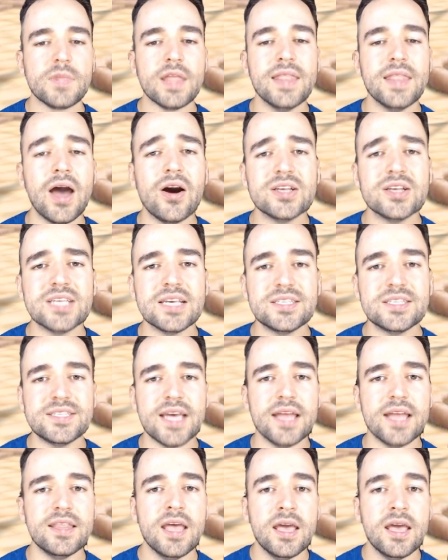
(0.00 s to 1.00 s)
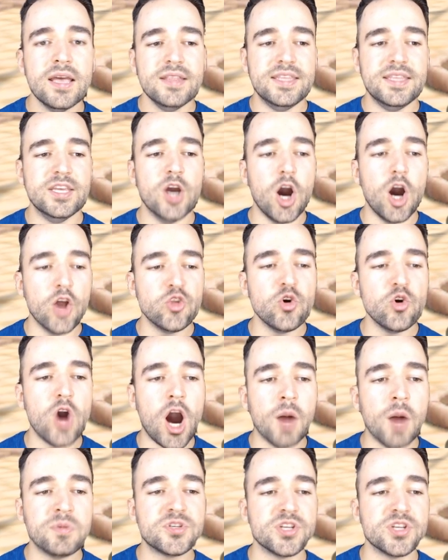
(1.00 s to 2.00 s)
Now, as I said, the other
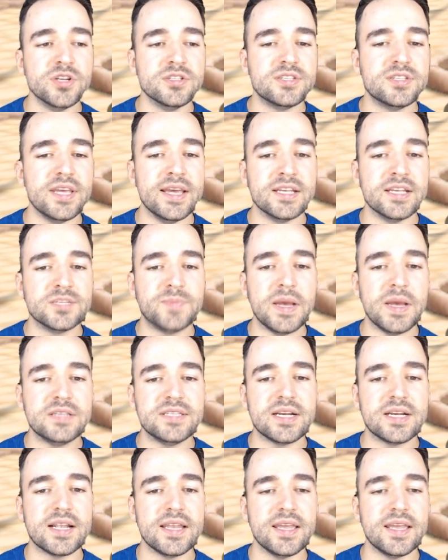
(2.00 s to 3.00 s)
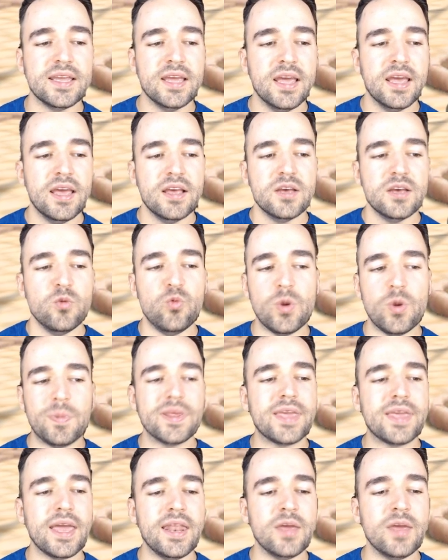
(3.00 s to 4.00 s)
options is basically
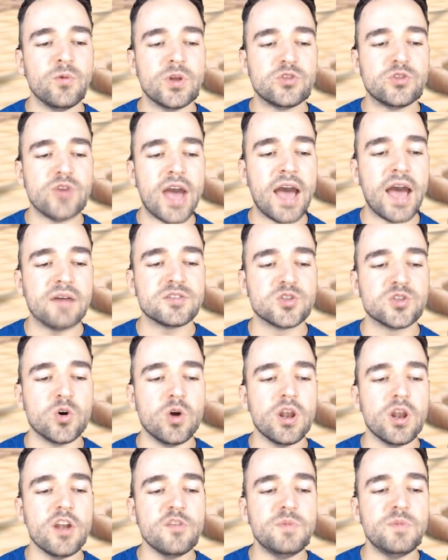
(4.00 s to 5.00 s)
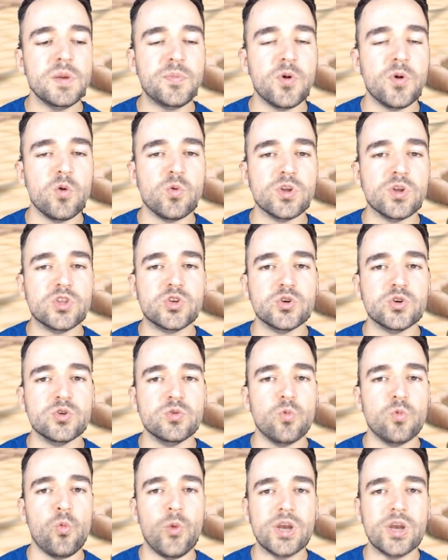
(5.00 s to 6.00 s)
replicating what you have. So a lot of people would
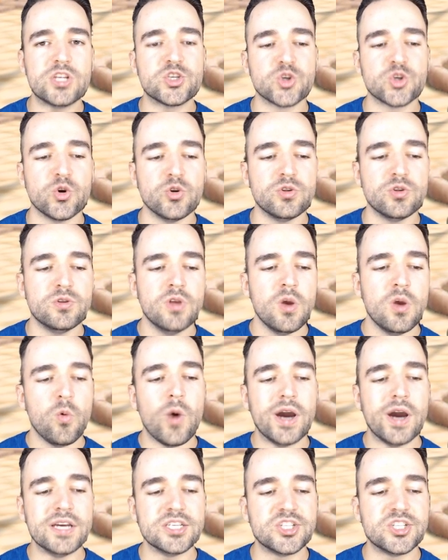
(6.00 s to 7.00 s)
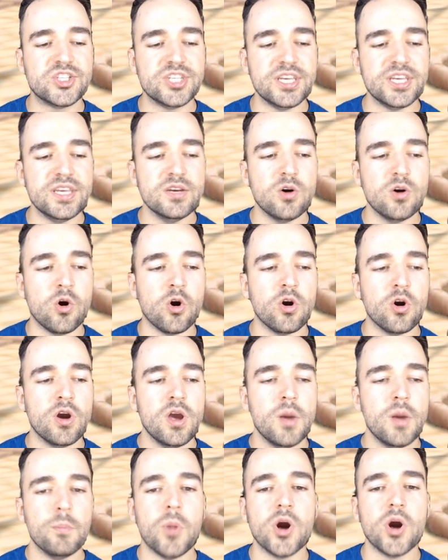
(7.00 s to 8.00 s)
do Richard YSG or
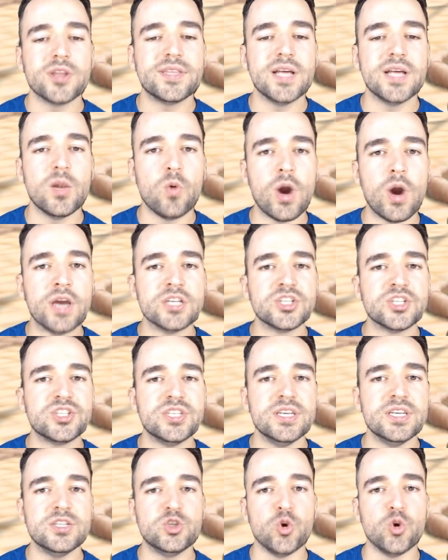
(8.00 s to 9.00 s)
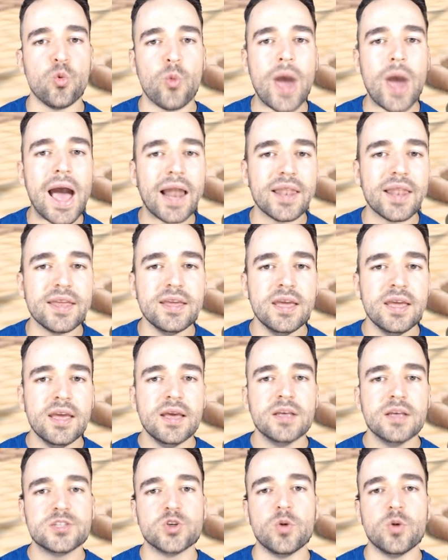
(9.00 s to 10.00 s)
Martel YSG to rally.
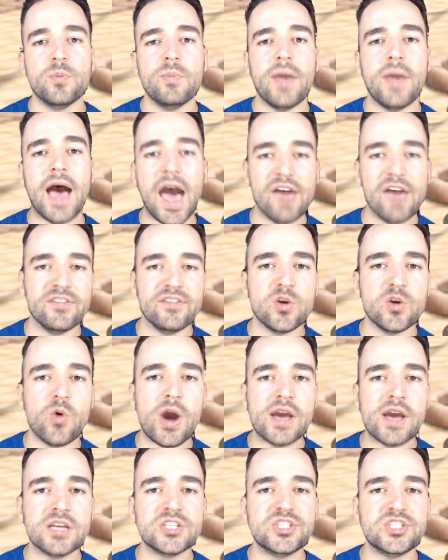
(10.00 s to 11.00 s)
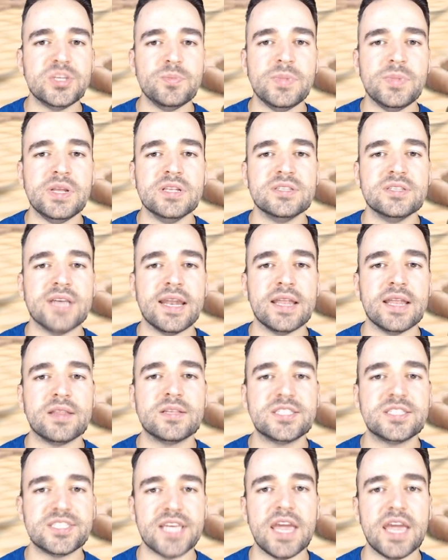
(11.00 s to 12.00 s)
So having the YSG means that
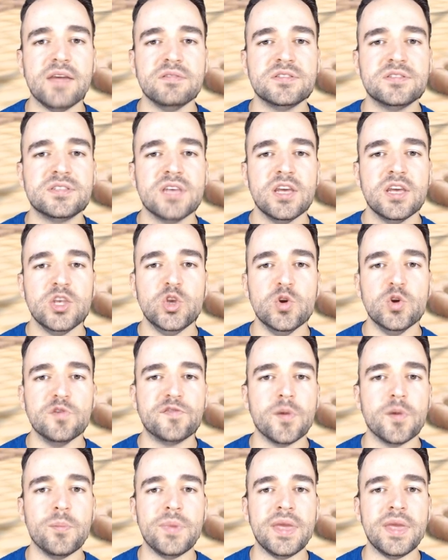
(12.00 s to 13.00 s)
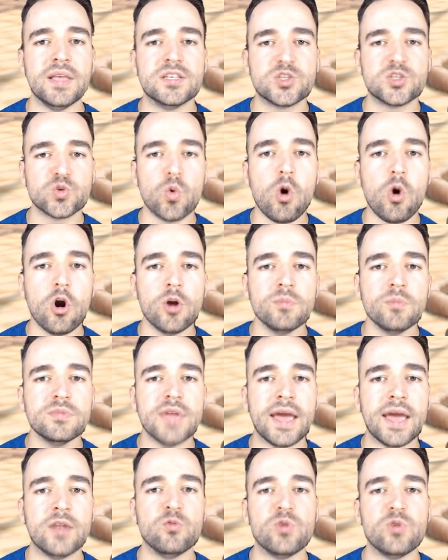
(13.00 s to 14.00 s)
it saves you from being swarmed
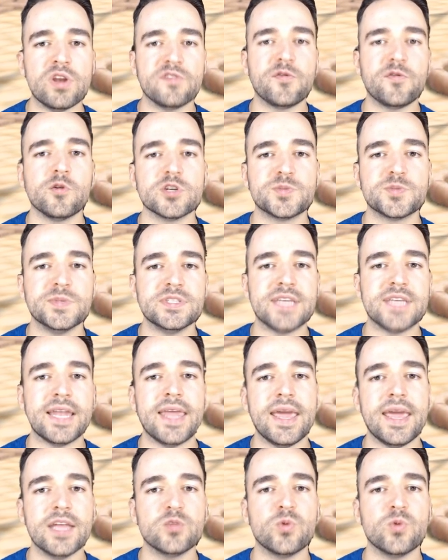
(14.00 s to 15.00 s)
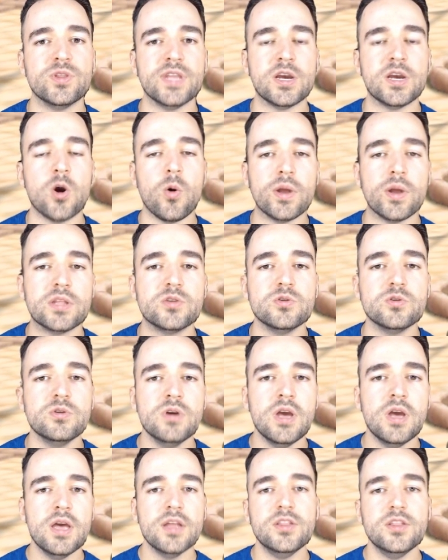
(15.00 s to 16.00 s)
and reinforcements get hit when they go
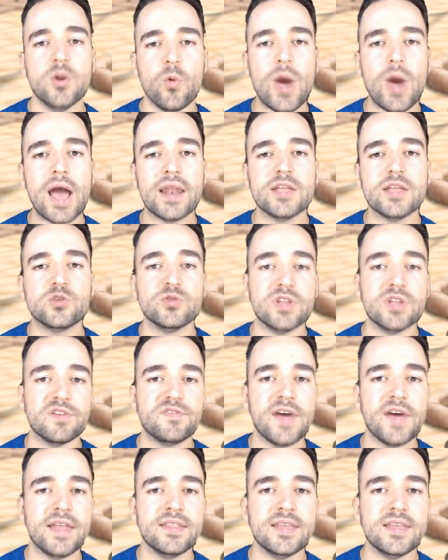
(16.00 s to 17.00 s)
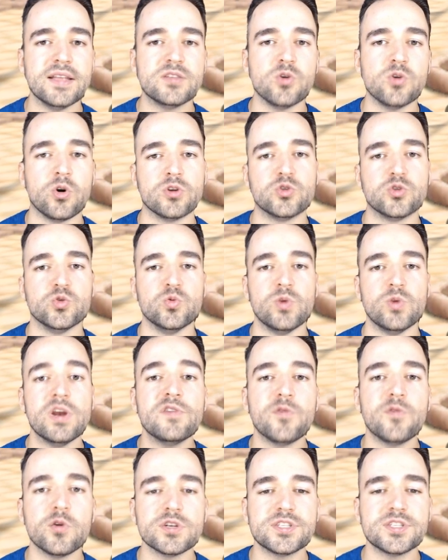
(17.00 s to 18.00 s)
into the rally to defend it or to
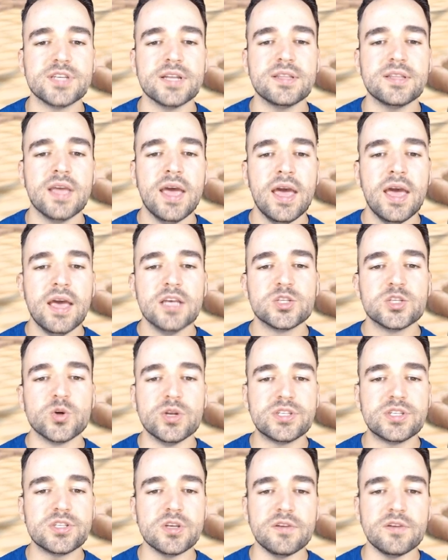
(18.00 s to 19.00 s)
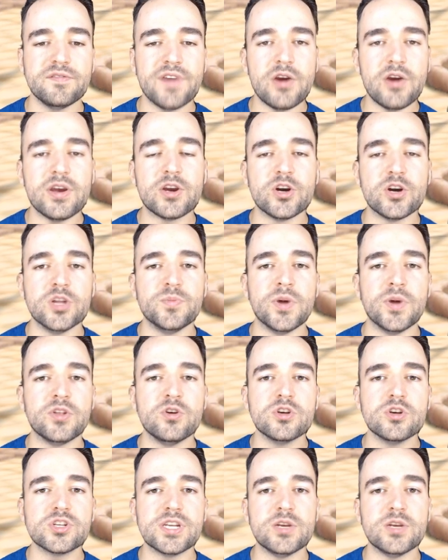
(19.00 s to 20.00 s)
reinforce it. So it's very good, but
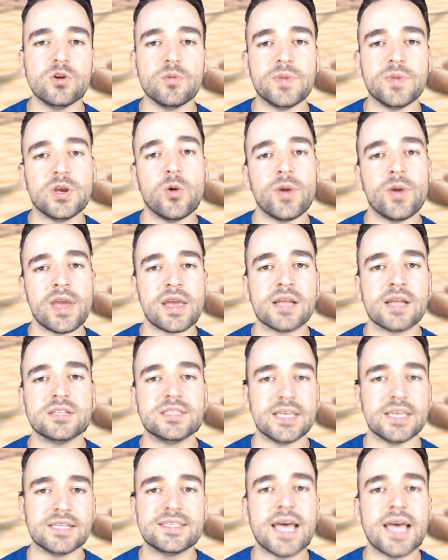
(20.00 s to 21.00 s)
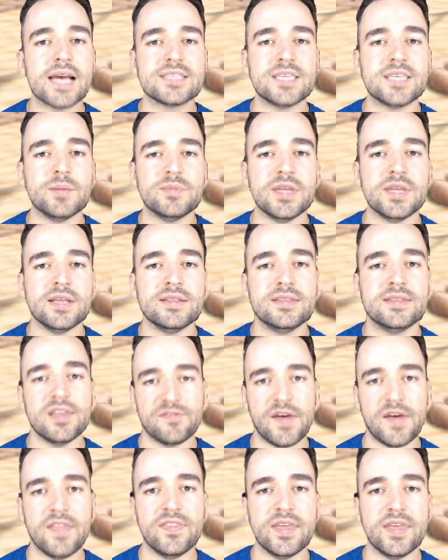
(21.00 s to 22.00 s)
usually you'll be going against the exact same thing
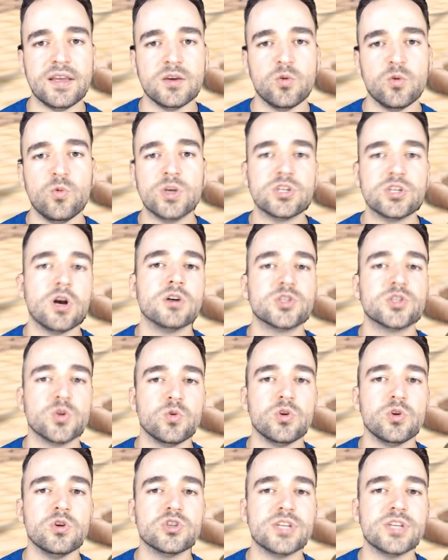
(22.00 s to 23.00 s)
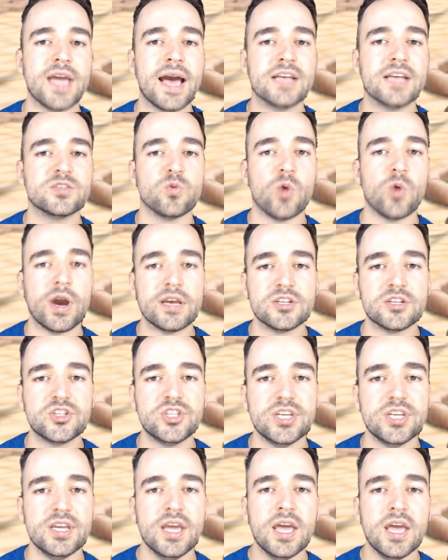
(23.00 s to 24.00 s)
defending, which also usually has a
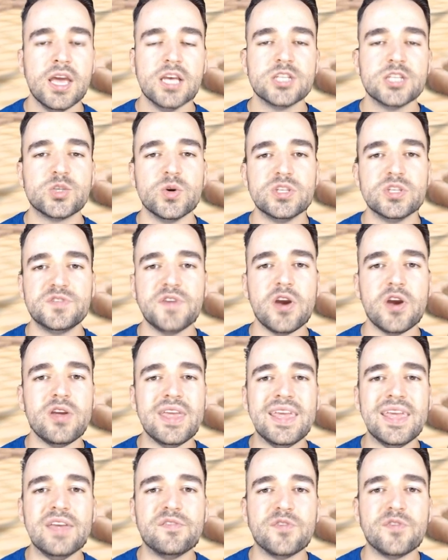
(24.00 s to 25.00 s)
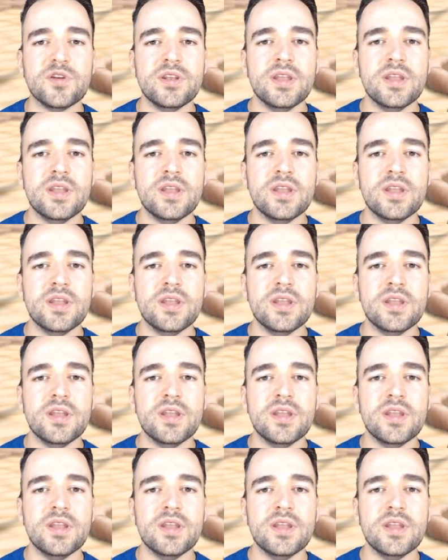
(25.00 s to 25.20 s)
YSG. So it's very even